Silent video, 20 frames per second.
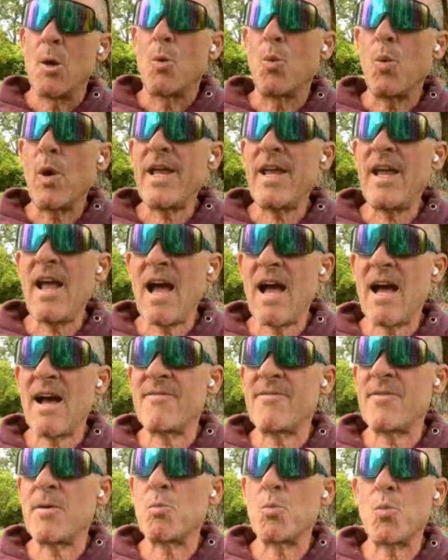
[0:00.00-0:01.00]
We
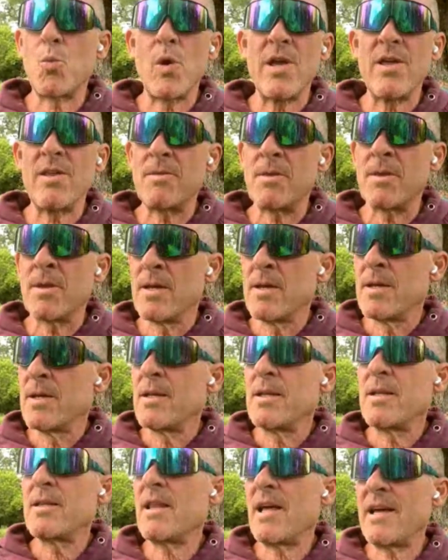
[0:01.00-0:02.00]
have them with
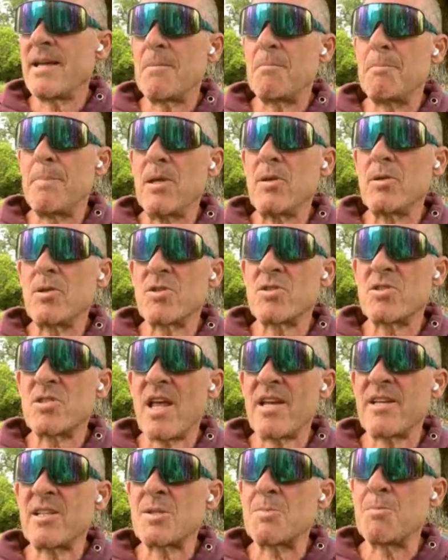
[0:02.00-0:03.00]
like builders
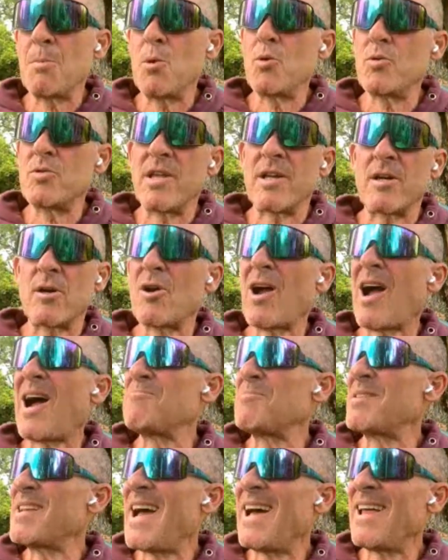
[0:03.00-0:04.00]
like Smooth that are,
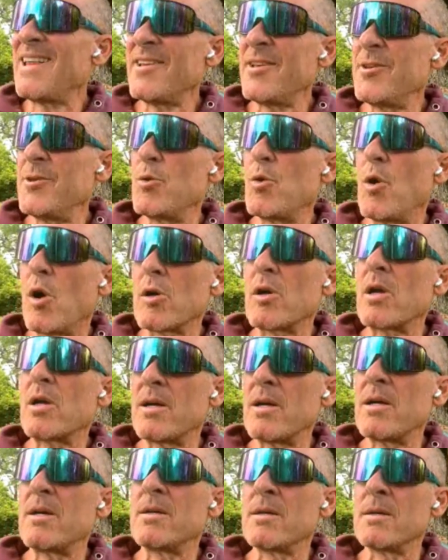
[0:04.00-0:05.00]
I'm telling you, are going
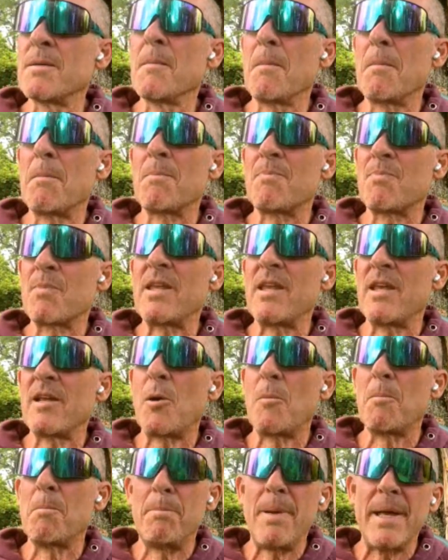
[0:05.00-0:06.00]
to,
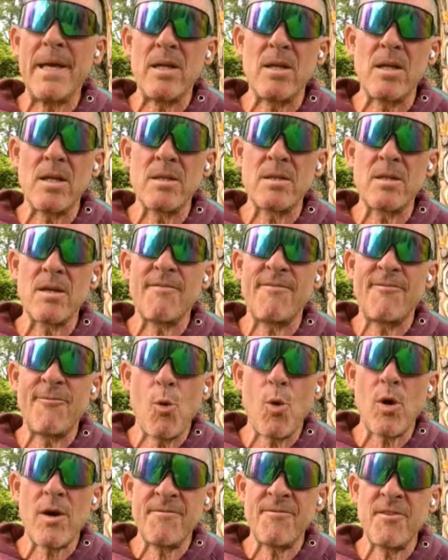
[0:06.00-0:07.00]
build
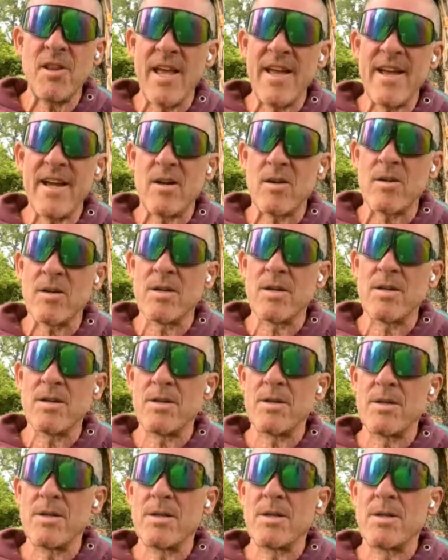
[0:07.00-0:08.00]
for Flare,
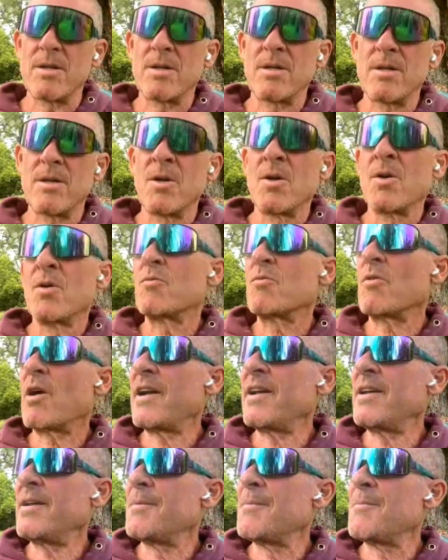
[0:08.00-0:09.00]

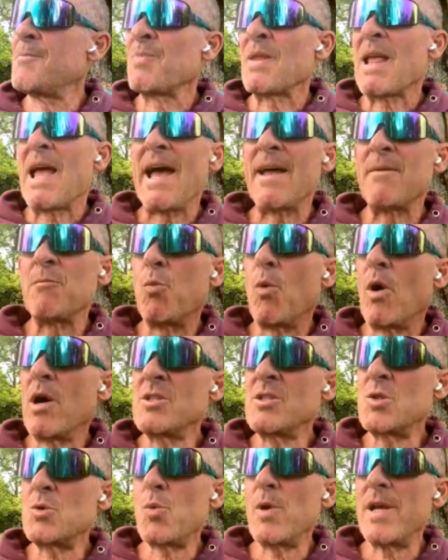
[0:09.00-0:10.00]
right? And
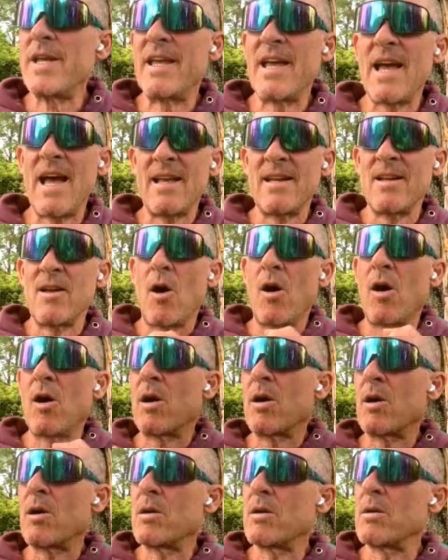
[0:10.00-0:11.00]
once we get
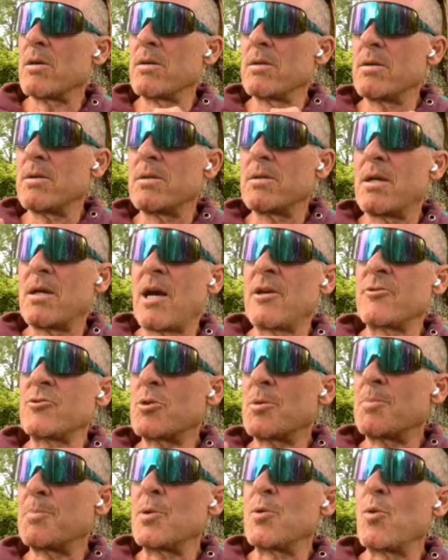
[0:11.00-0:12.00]
our
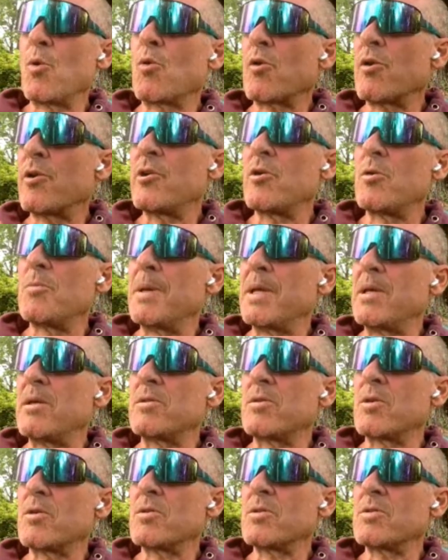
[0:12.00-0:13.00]
entrepreneurial
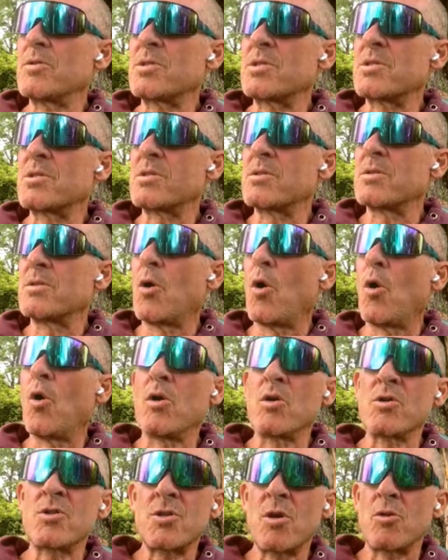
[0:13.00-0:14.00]
builders
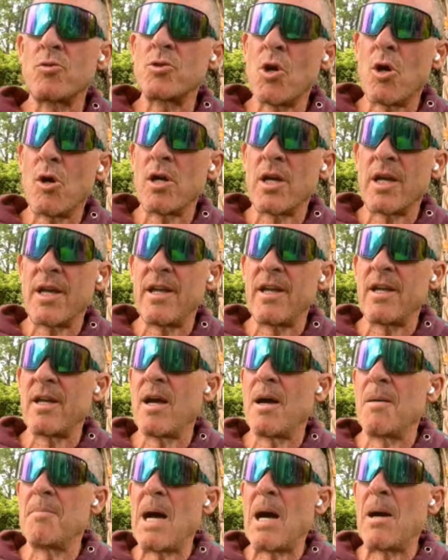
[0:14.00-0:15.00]
also talking
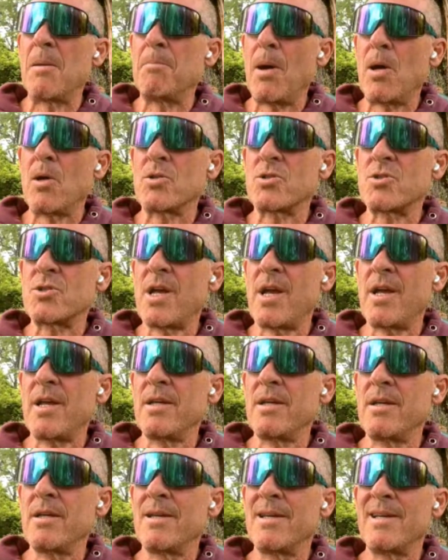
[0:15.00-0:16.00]
about
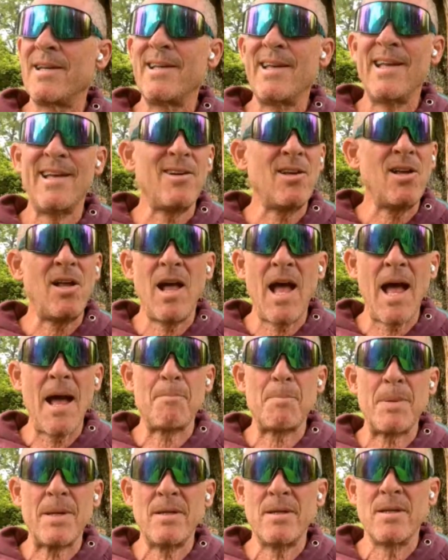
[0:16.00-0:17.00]
Pulsechain, it'll
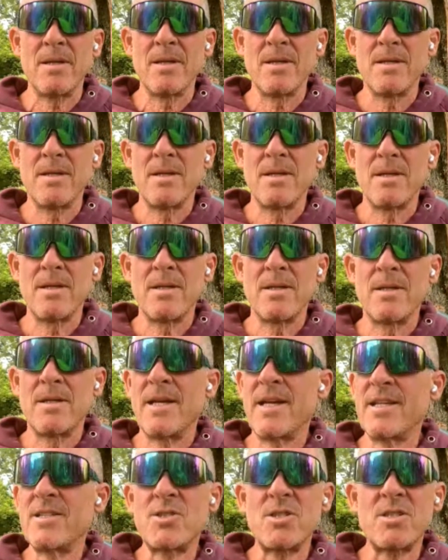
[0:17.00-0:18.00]
happen.
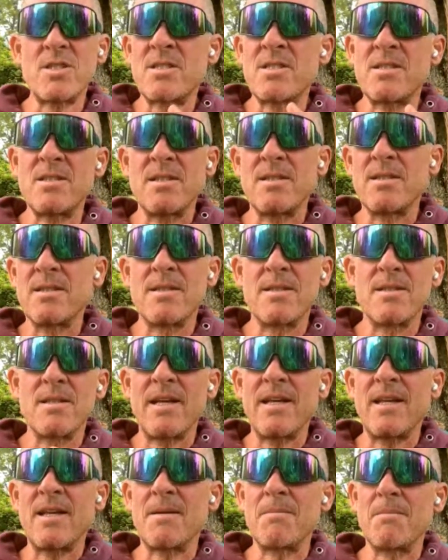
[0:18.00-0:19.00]
It's just
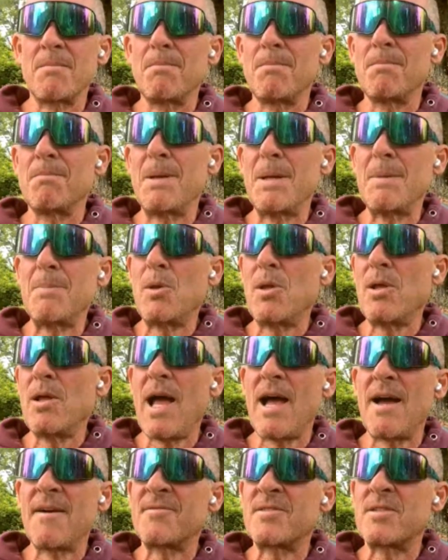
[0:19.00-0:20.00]
like people
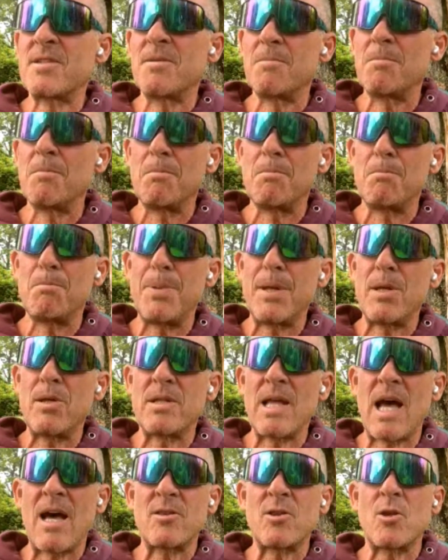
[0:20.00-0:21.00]
have to
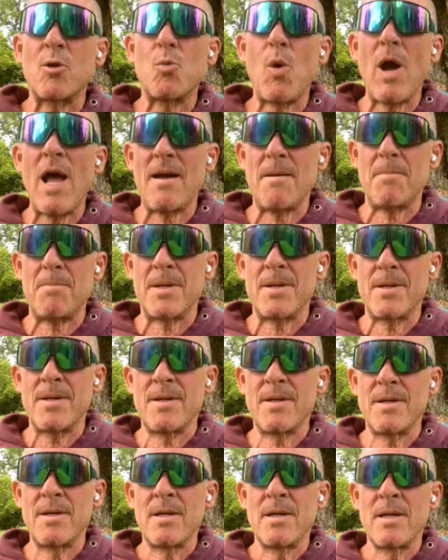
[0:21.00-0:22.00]
build out the web.
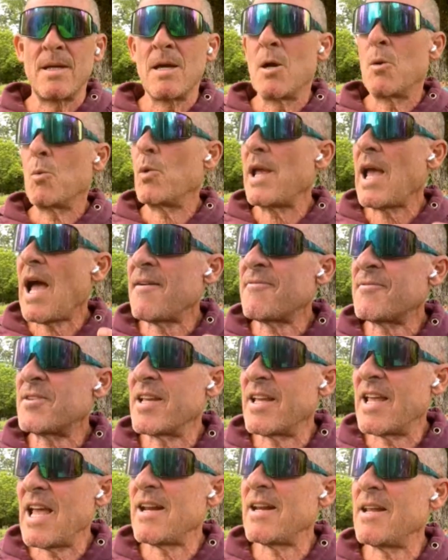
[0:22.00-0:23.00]
We have
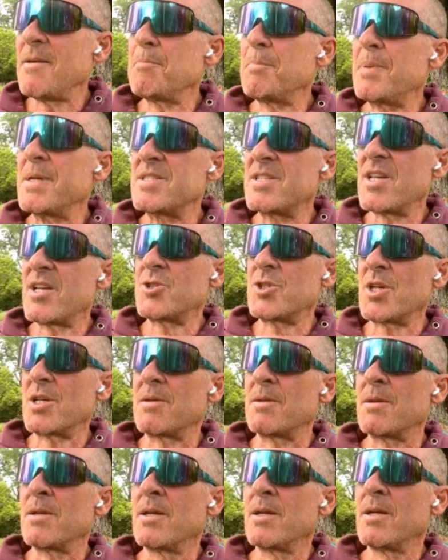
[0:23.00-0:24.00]
to get in
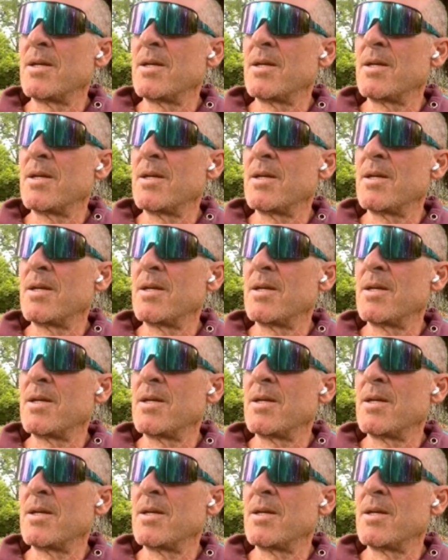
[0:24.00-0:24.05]
position.